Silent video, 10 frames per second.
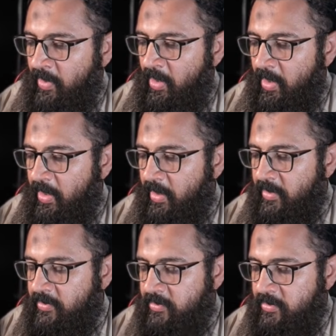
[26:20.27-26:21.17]

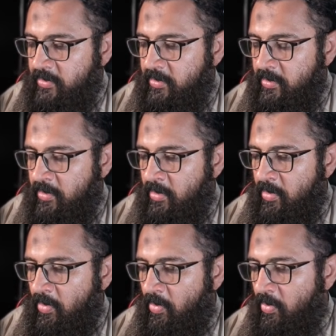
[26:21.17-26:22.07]
it's
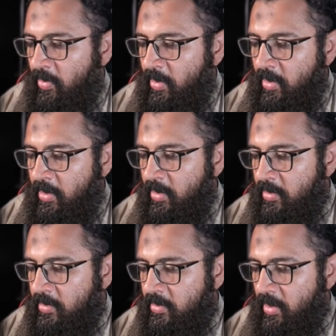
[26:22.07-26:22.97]
only
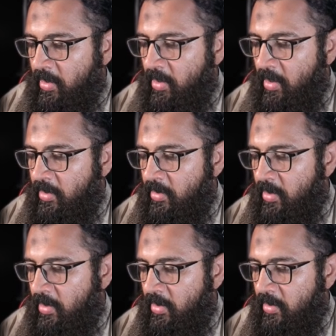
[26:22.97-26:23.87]
taking
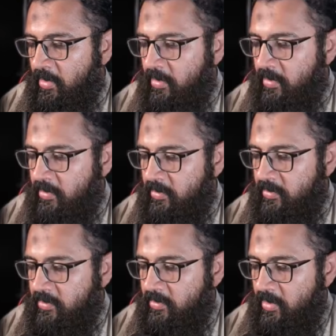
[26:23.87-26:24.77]
the
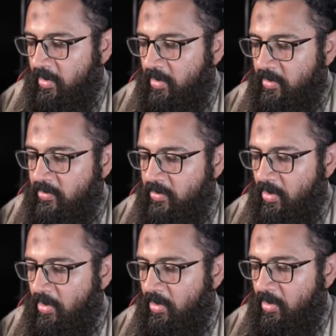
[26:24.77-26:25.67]

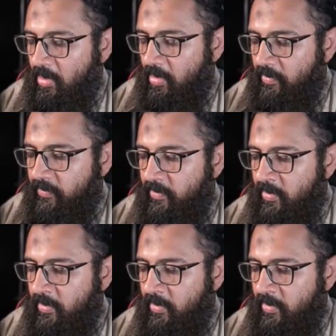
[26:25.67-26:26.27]
screenshot of